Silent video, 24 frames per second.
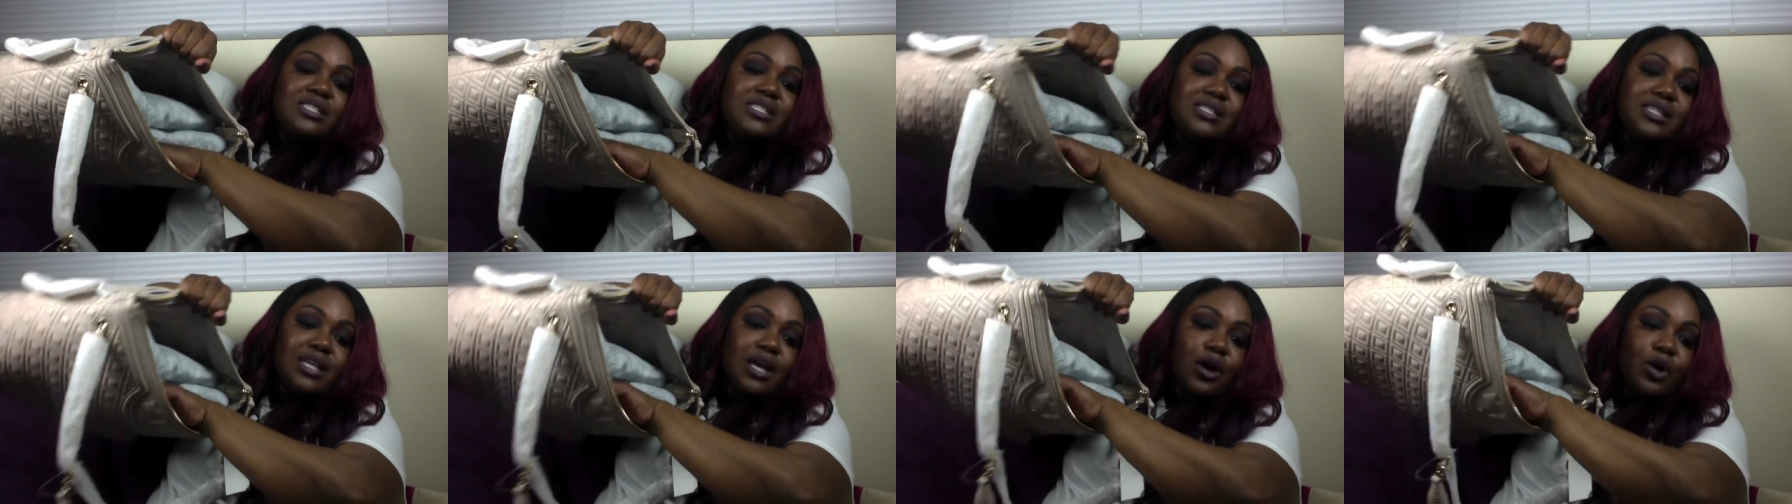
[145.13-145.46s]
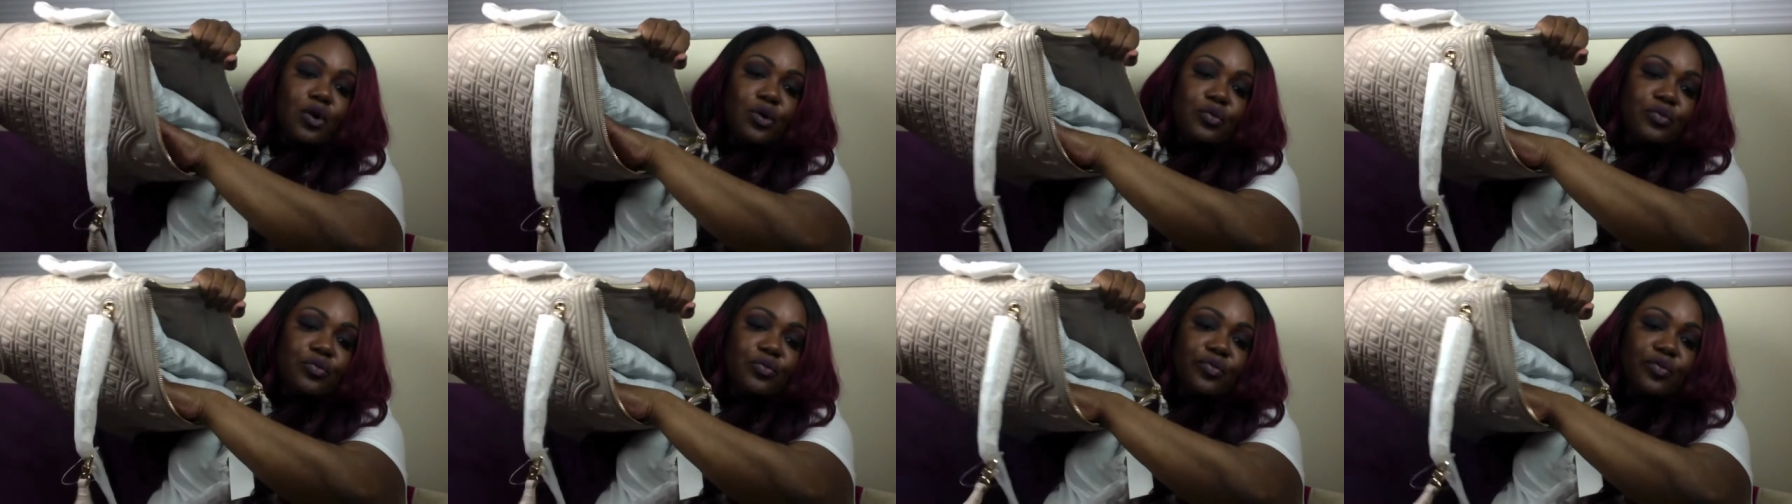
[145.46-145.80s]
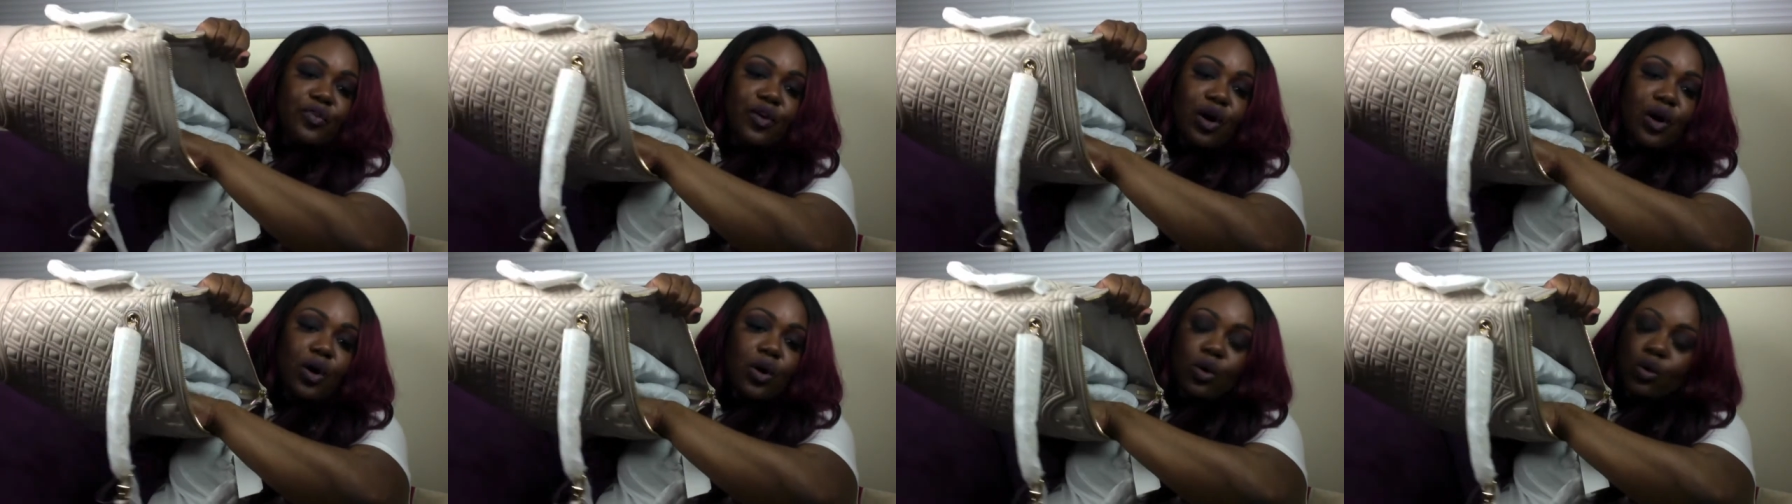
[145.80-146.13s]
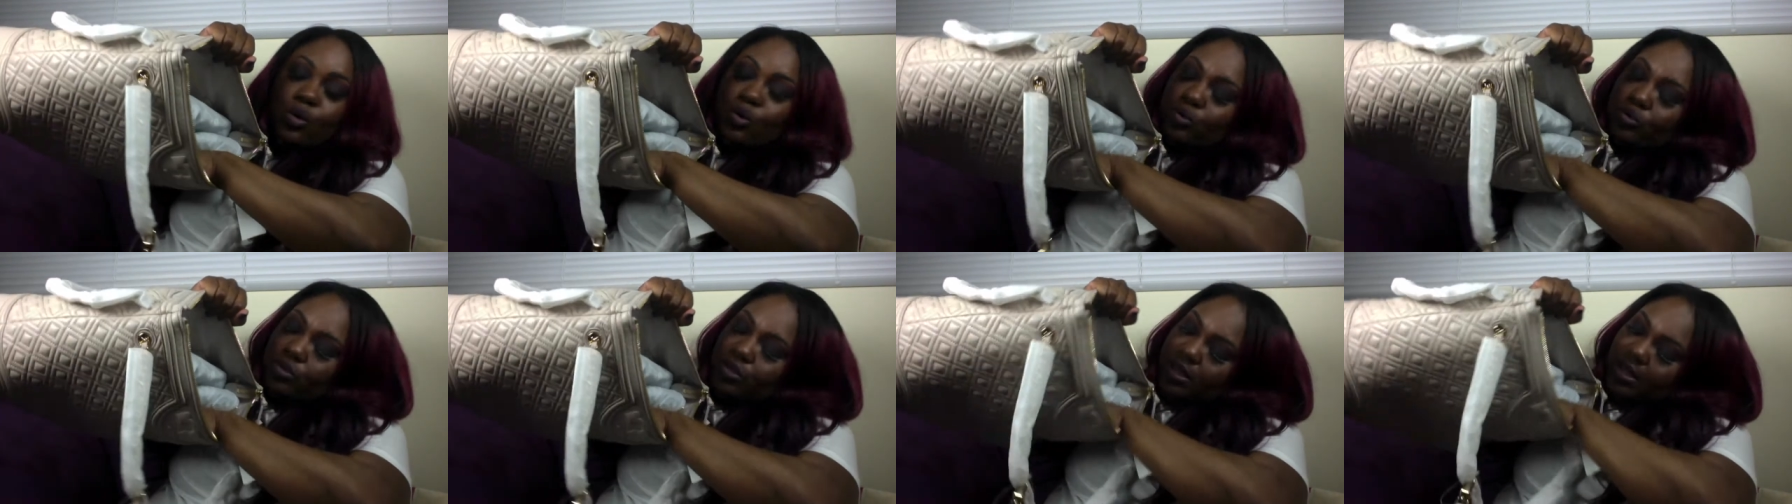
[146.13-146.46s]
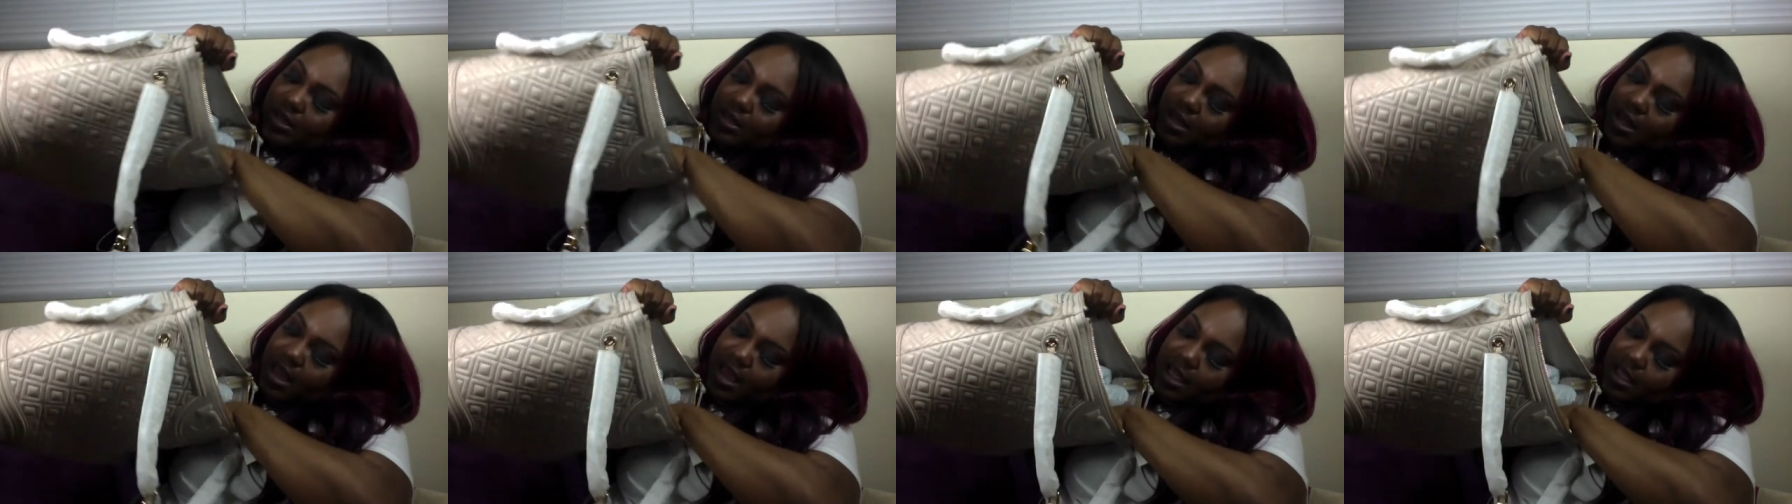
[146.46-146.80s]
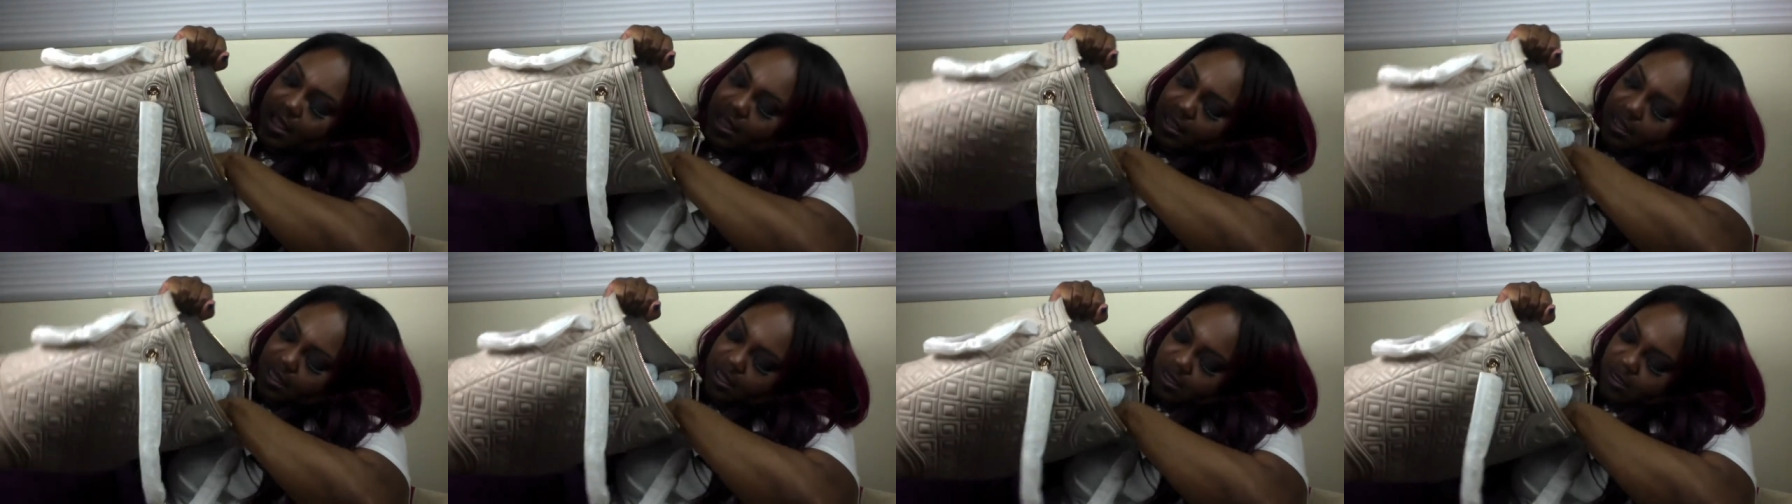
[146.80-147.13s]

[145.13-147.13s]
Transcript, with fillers: cell phone and like